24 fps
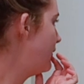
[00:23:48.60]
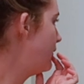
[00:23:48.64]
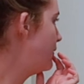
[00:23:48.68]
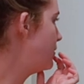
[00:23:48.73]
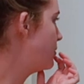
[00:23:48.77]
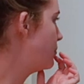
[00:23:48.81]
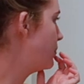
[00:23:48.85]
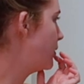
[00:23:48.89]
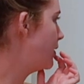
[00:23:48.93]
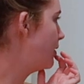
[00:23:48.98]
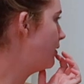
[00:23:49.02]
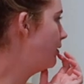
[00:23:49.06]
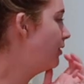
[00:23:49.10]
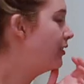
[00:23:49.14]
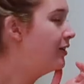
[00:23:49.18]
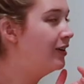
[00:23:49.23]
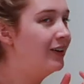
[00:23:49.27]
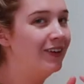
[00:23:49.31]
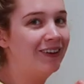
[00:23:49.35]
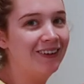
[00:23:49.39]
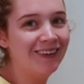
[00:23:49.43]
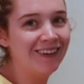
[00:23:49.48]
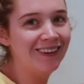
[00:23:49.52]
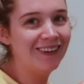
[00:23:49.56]
It looks weird.
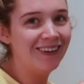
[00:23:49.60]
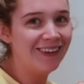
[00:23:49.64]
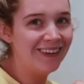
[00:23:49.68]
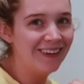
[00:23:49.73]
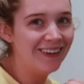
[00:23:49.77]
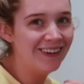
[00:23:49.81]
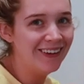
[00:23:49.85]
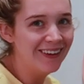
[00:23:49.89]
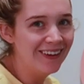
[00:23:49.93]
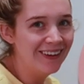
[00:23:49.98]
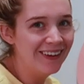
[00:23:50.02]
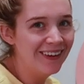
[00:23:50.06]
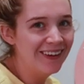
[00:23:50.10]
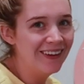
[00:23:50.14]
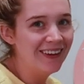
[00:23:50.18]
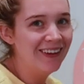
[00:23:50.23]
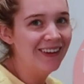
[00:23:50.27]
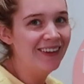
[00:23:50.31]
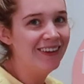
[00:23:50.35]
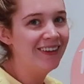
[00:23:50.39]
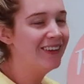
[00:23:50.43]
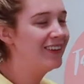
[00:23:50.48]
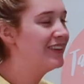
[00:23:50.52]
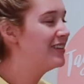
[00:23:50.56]

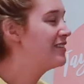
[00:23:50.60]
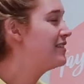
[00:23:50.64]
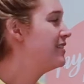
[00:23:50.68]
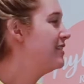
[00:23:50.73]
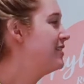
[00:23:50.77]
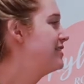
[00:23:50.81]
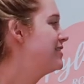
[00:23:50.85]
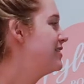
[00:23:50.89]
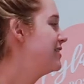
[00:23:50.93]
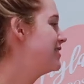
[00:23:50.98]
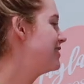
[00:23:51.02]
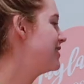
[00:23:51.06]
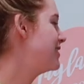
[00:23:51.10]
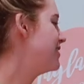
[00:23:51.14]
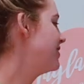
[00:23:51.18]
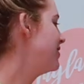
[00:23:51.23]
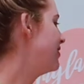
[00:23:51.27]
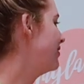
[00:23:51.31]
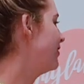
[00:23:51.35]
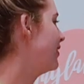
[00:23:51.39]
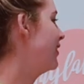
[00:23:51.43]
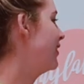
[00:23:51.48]
You look, it's just too